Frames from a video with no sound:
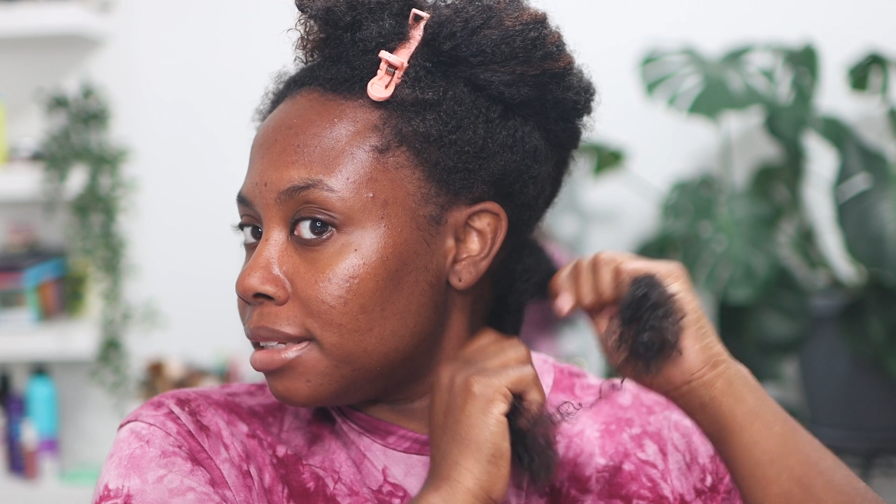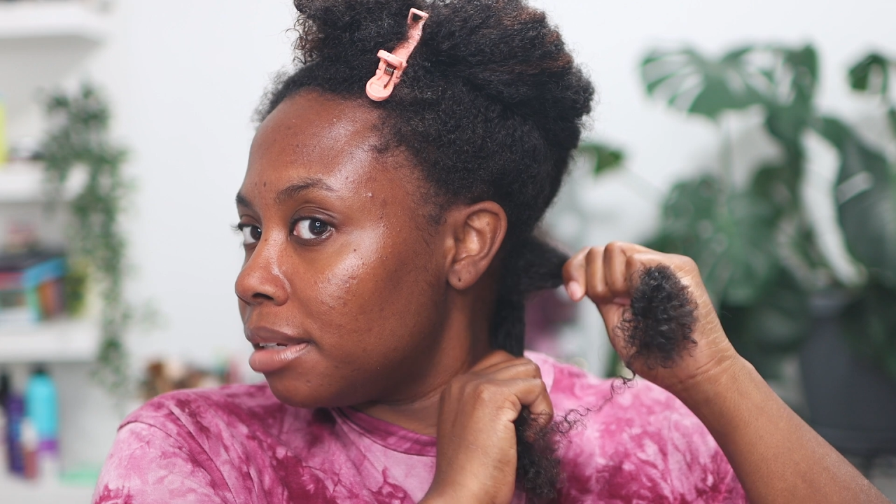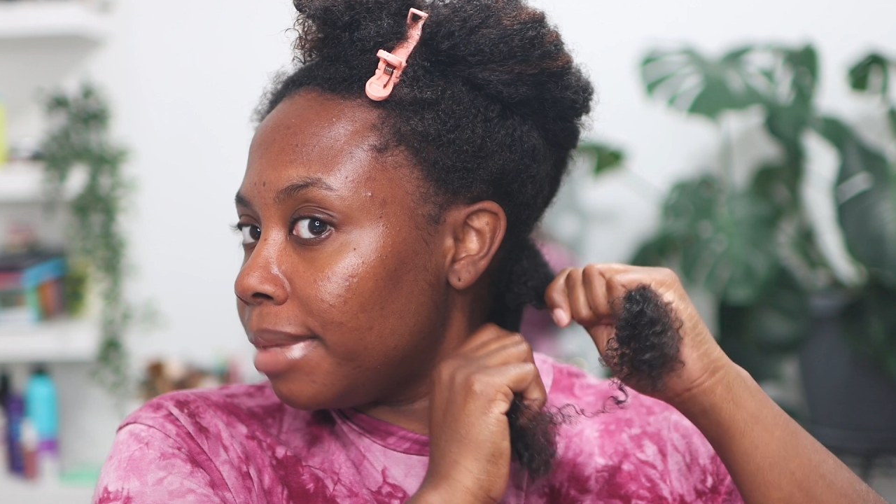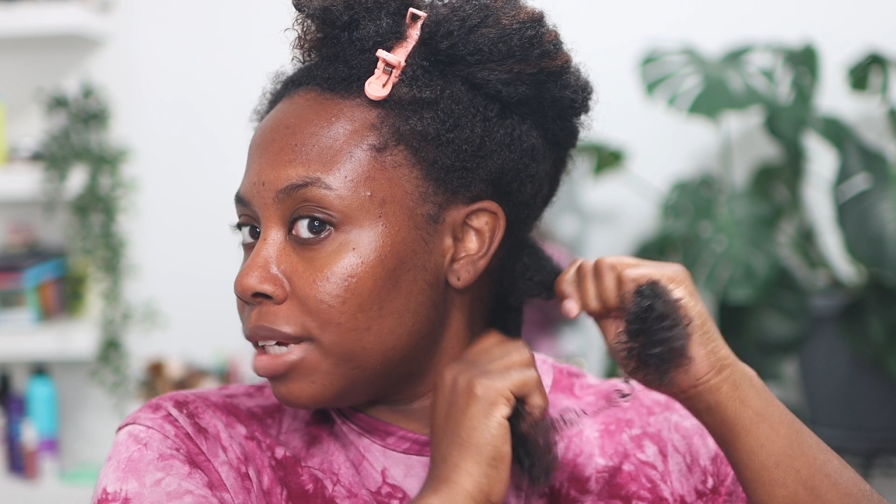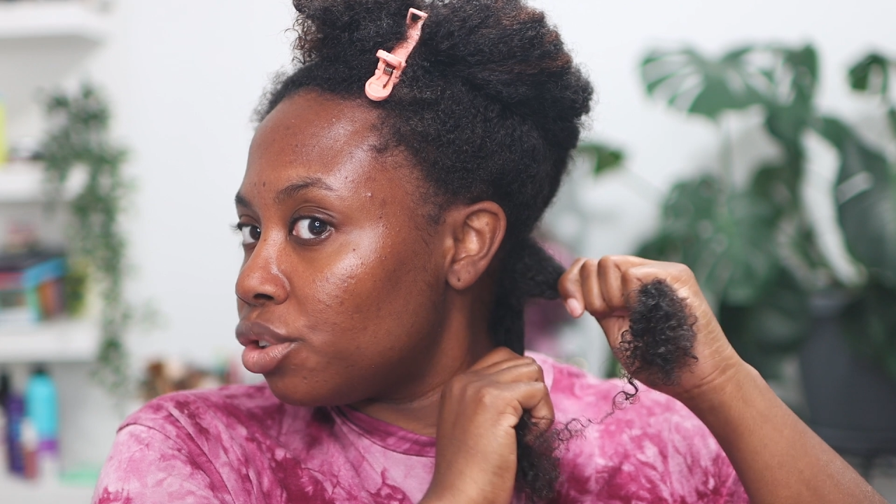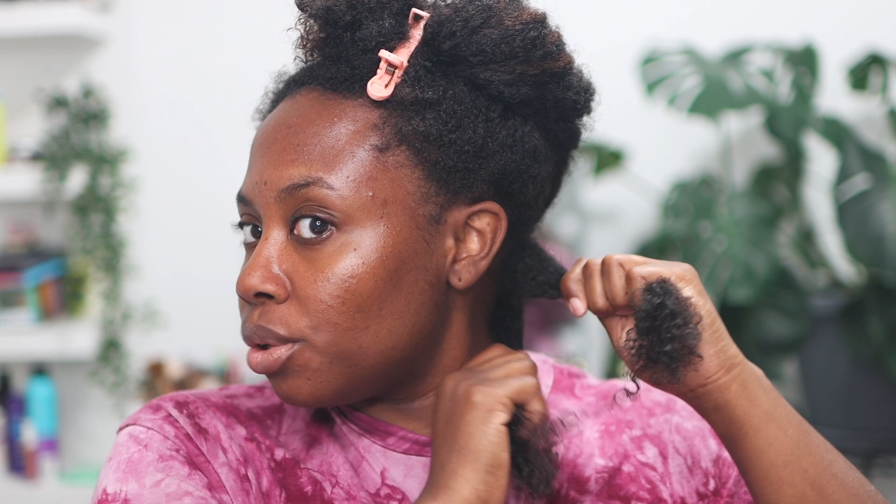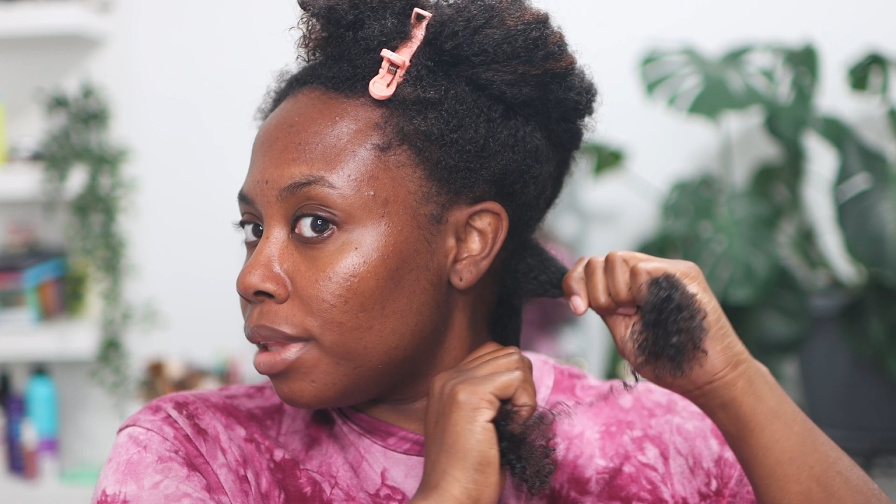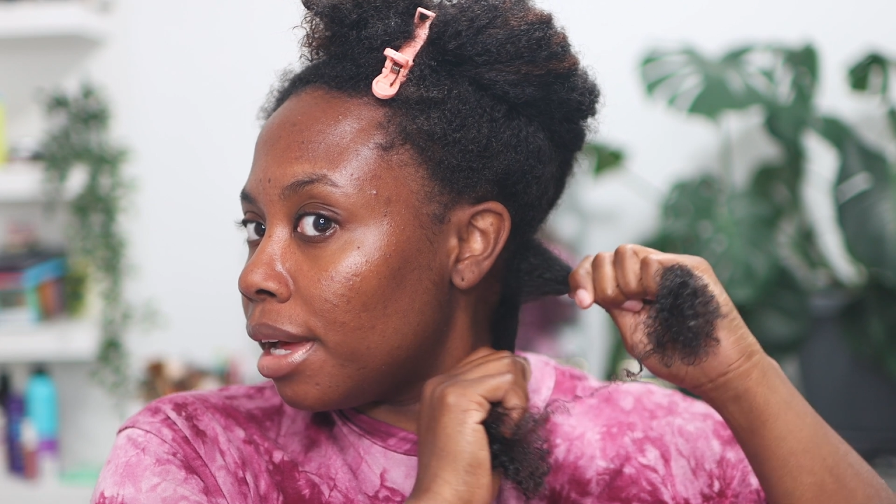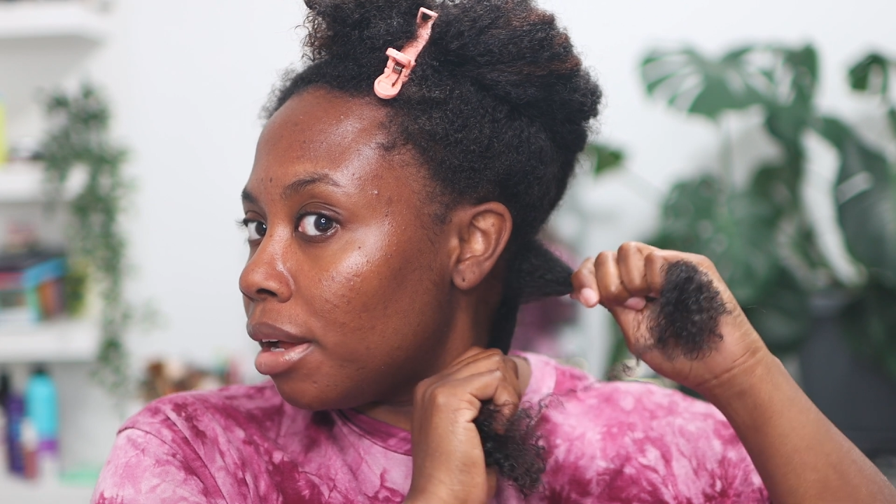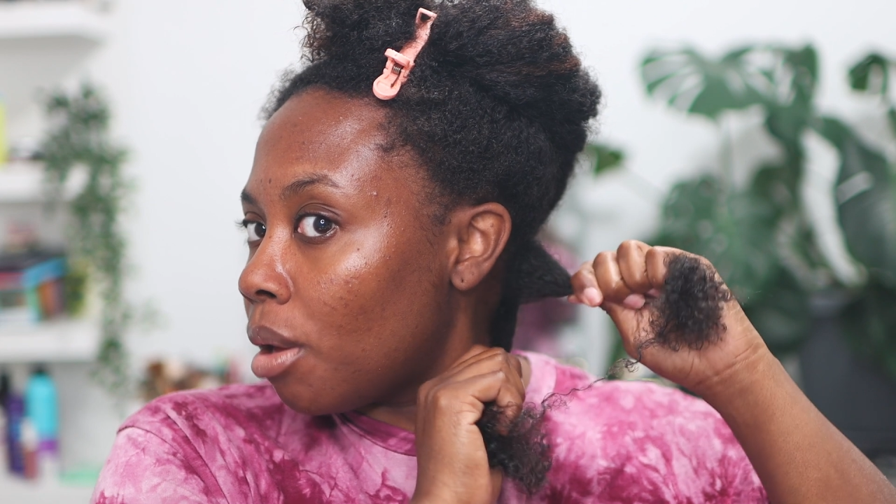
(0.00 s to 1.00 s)
to make sure
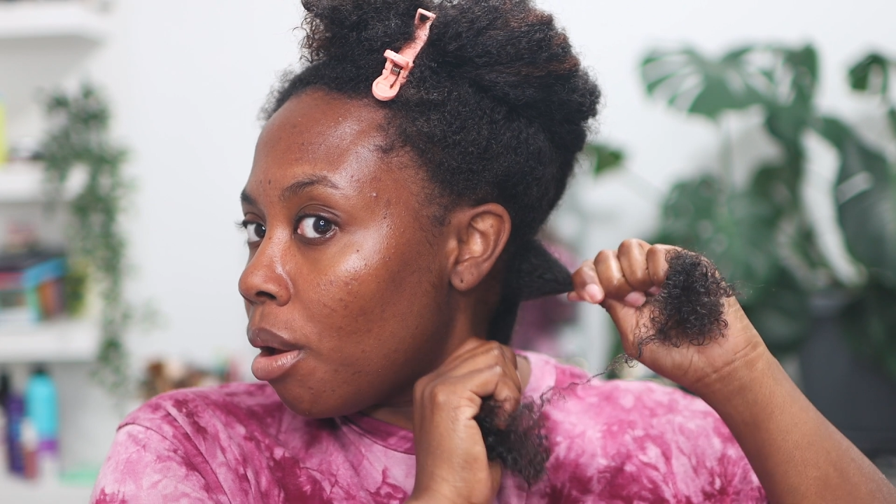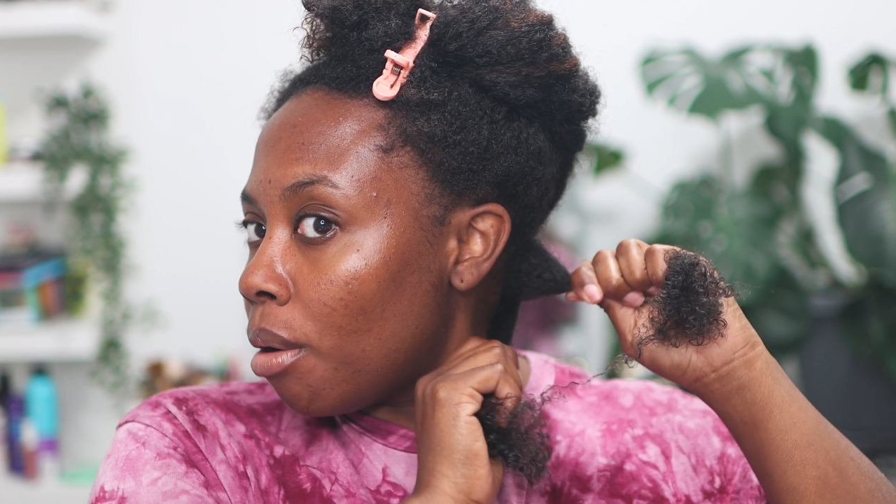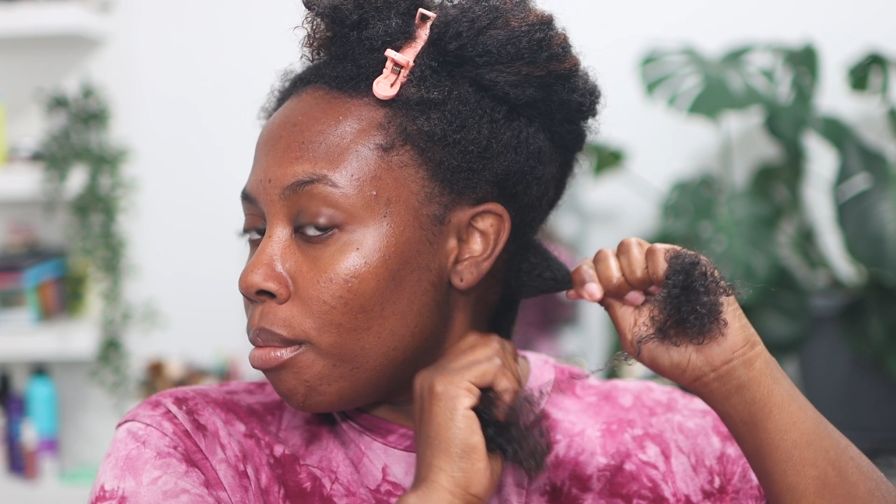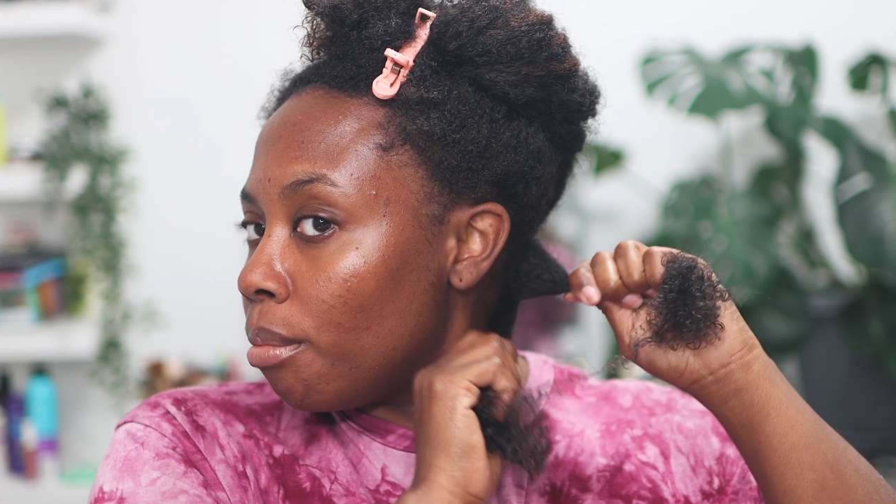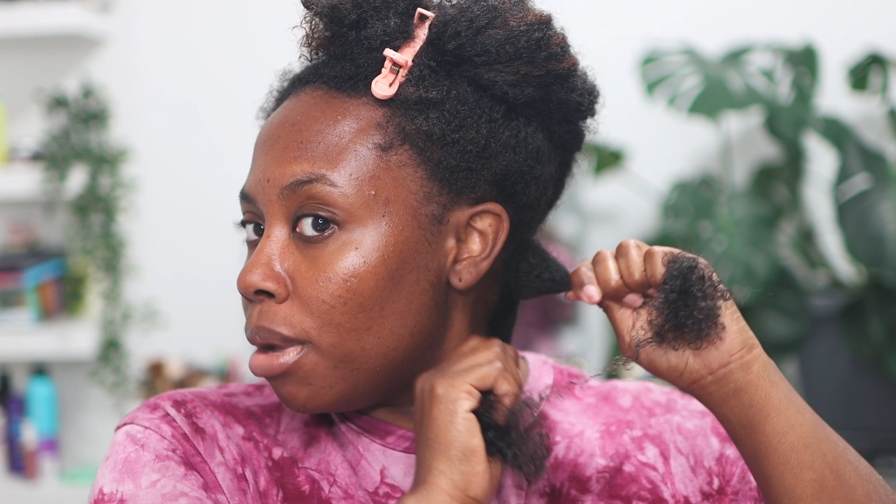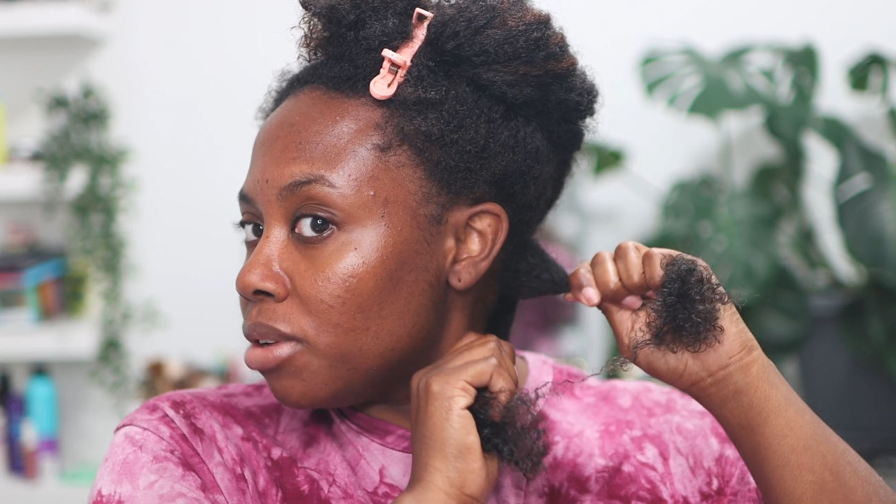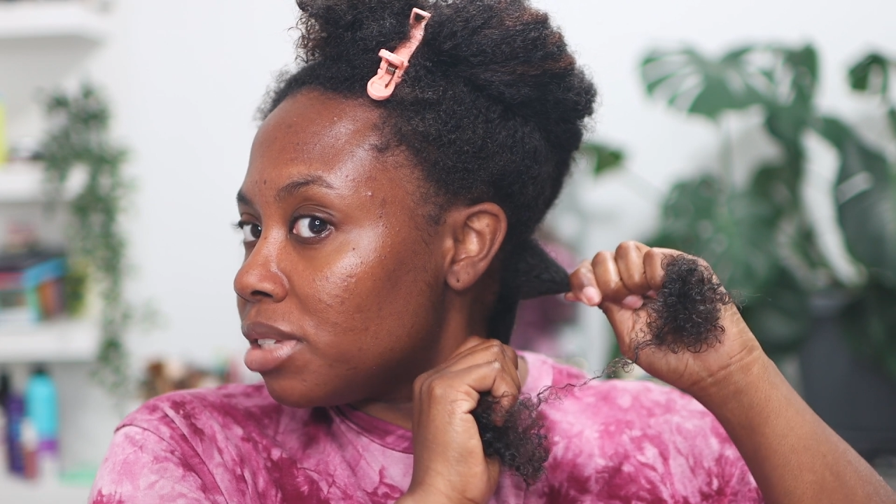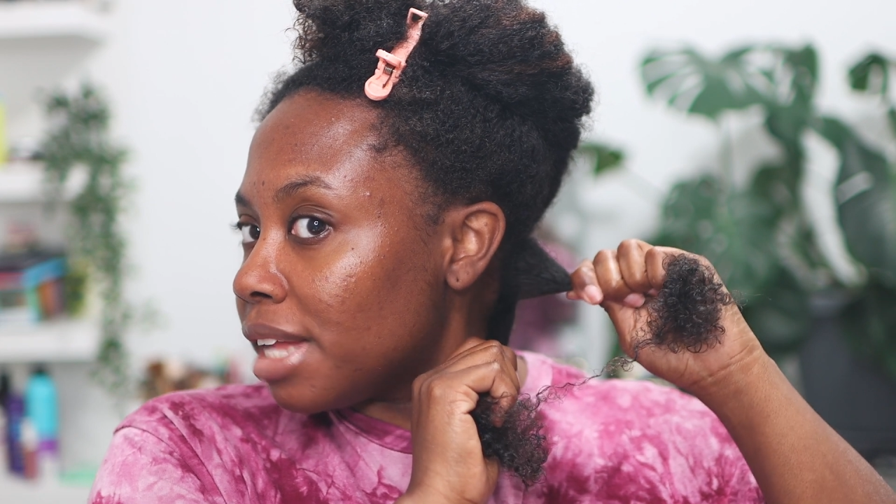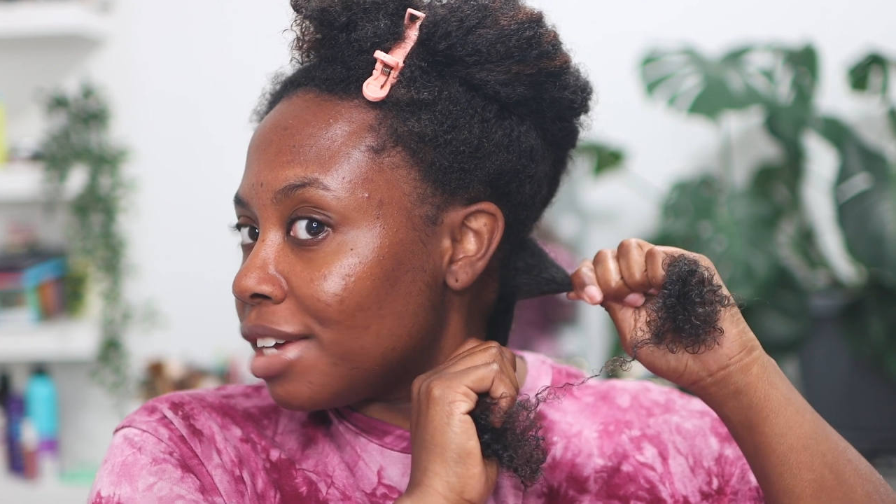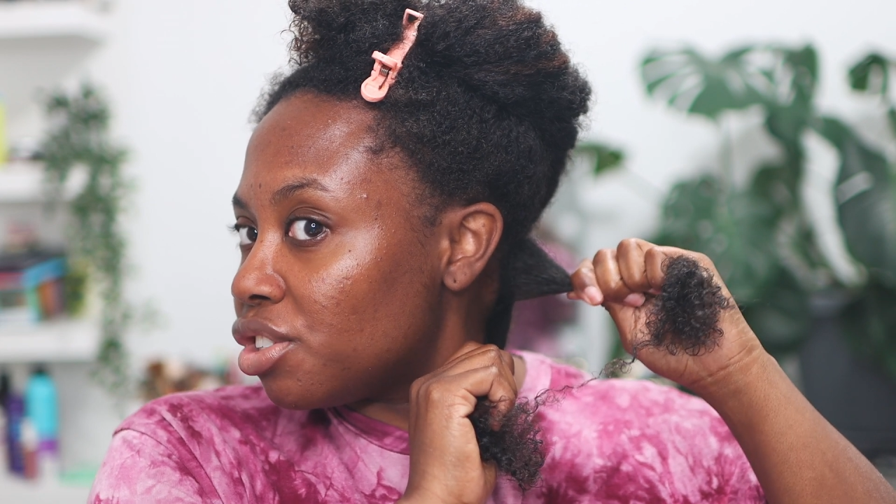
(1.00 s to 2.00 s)
that both
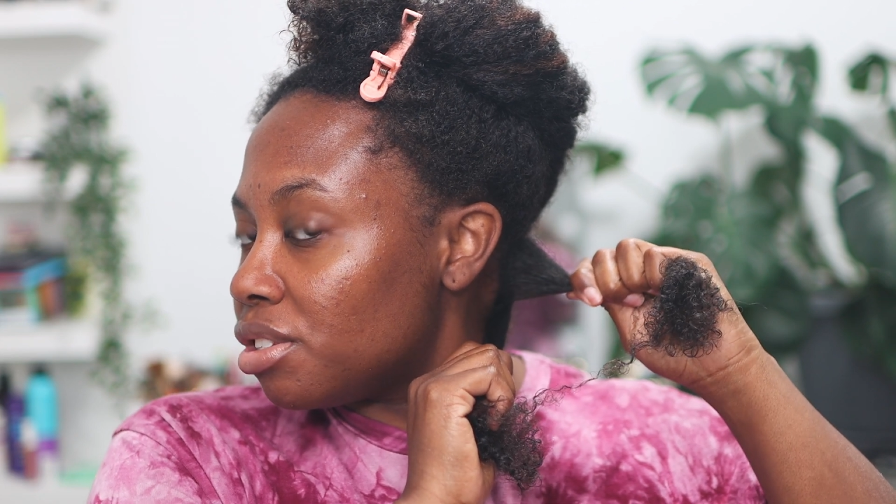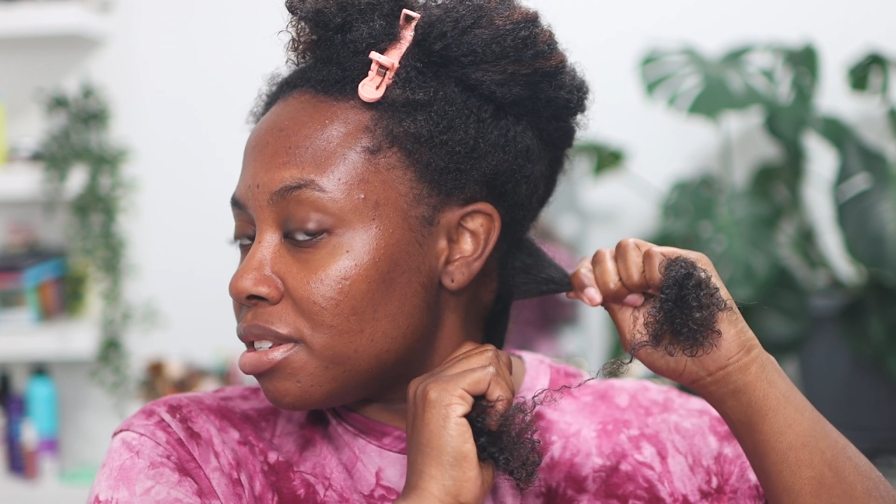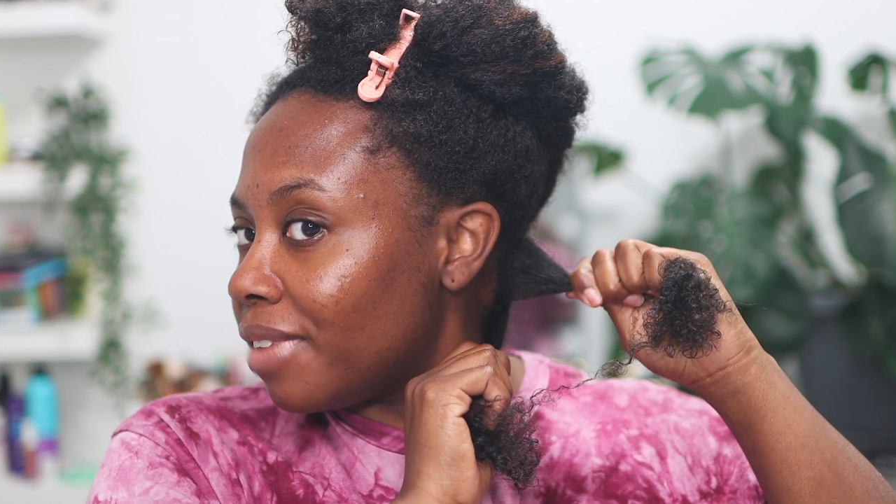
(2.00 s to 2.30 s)
sections